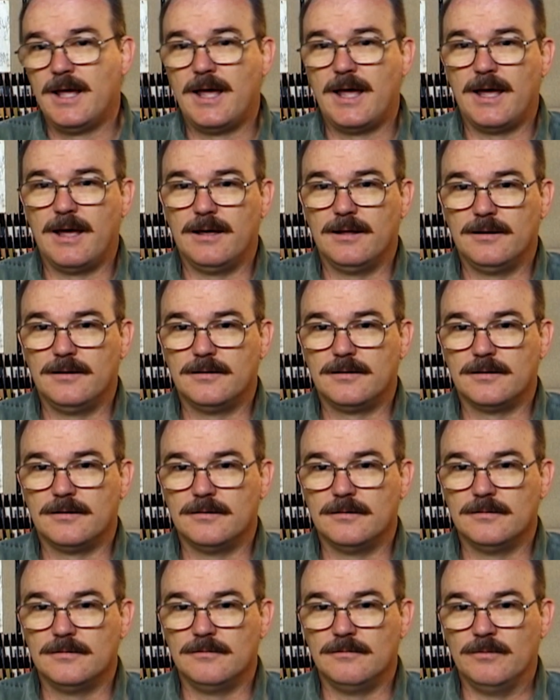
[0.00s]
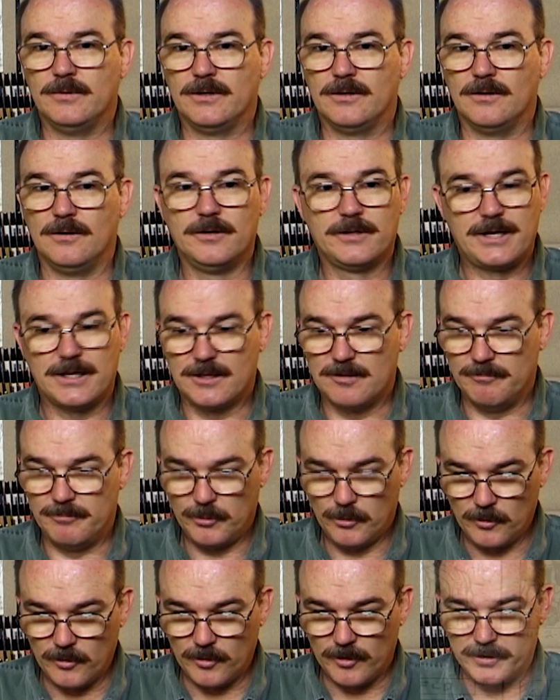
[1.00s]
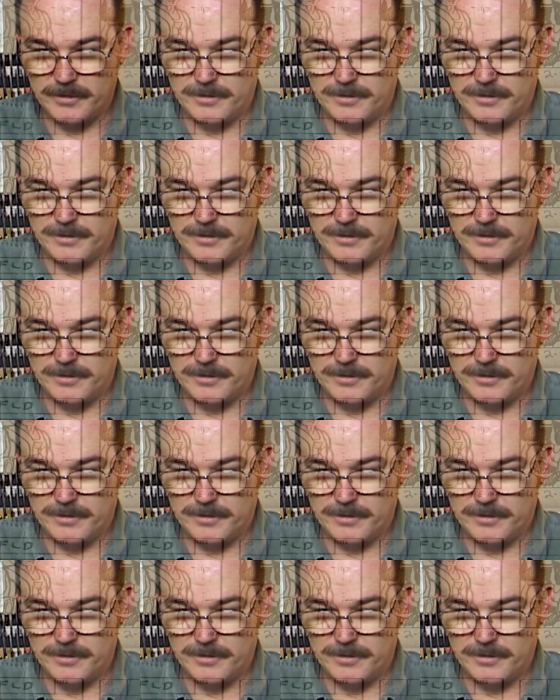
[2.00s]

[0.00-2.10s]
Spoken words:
And when you look at the board,